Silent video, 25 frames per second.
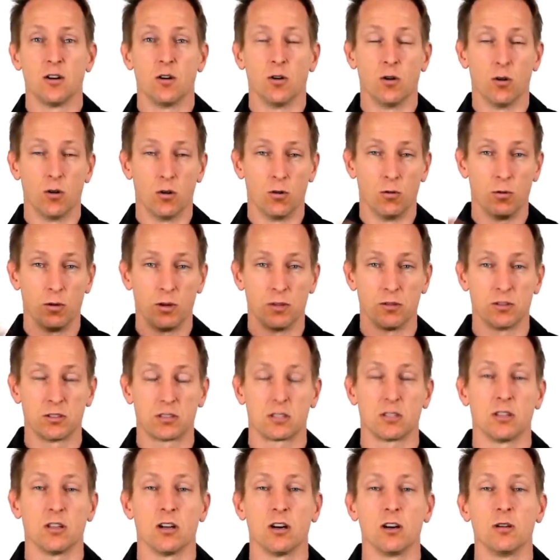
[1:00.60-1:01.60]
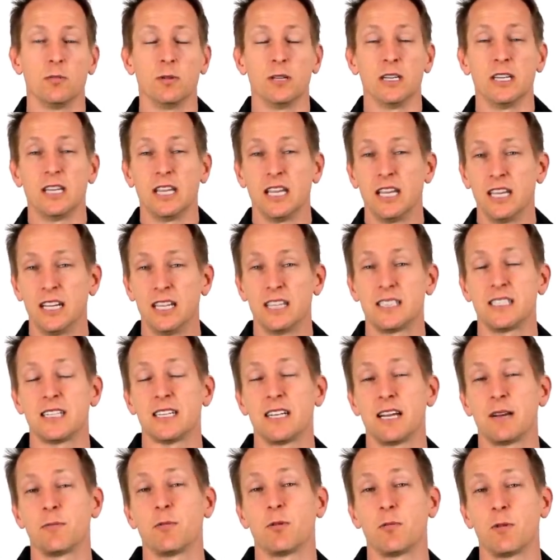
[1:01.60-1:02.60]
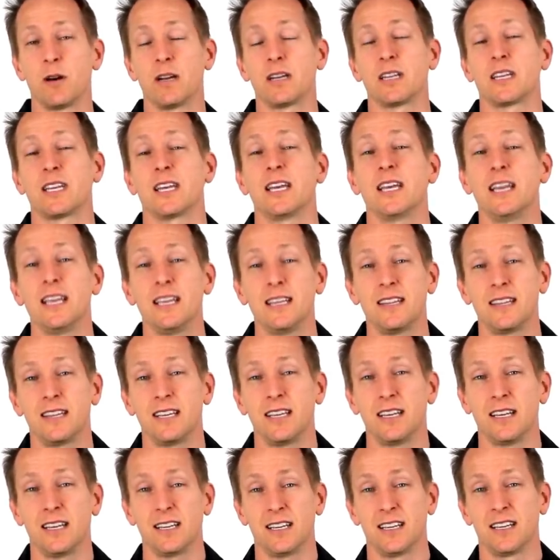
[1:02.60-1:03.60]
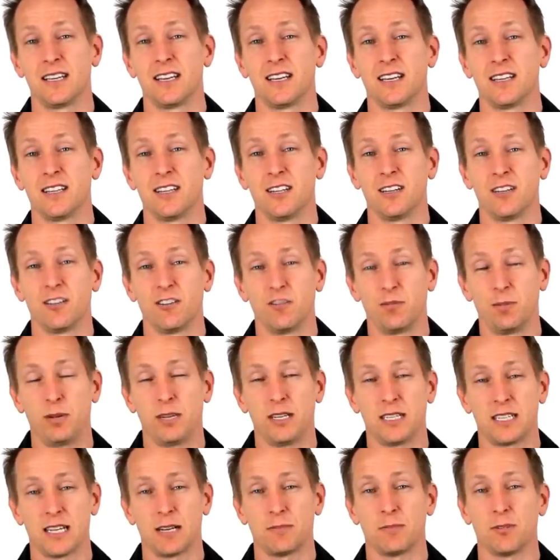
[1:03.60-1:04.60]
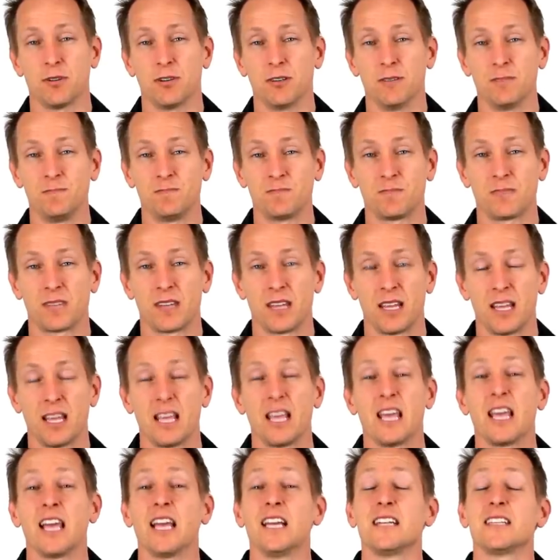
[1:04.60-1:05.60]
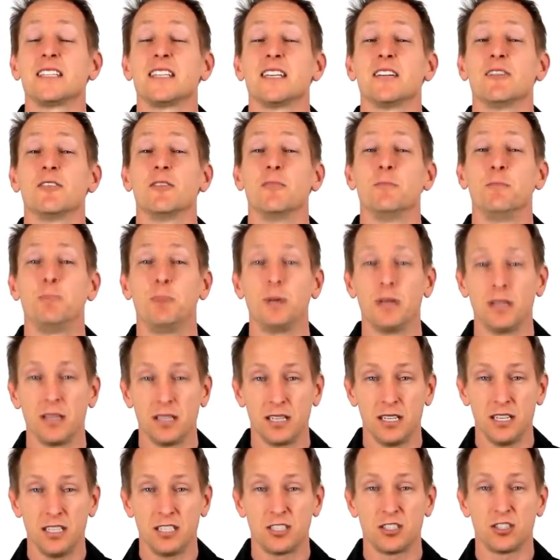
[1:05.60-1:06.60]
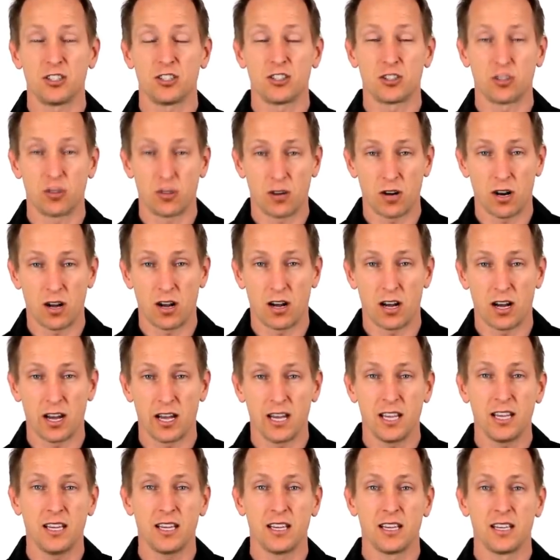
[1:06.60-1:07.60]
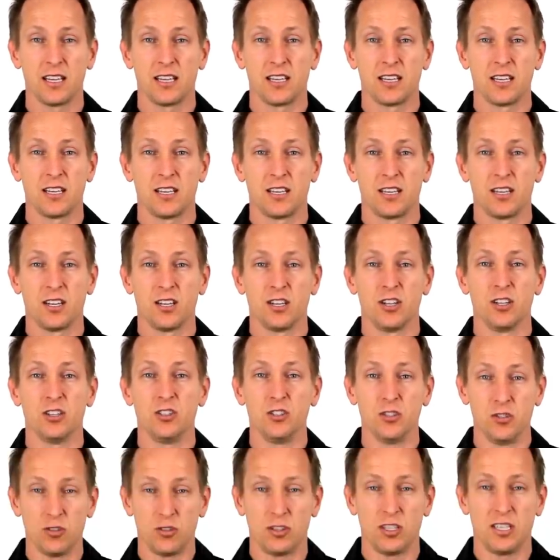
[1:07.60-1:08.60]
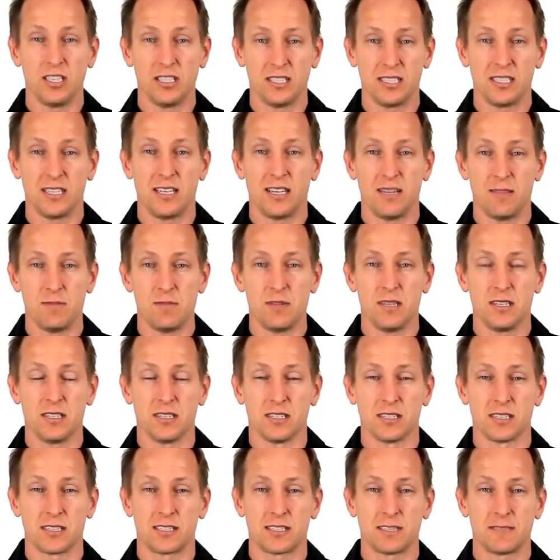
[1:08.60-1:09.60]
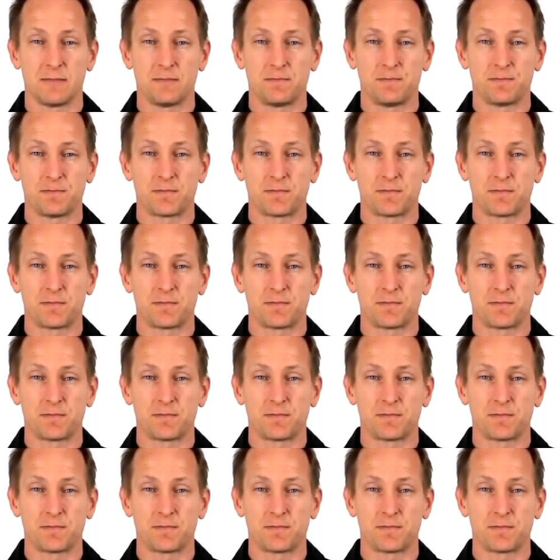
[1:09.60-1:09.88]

or whether it's globally. Here's the number one key thing that I've picked up on. It's their ability to try new things in their business.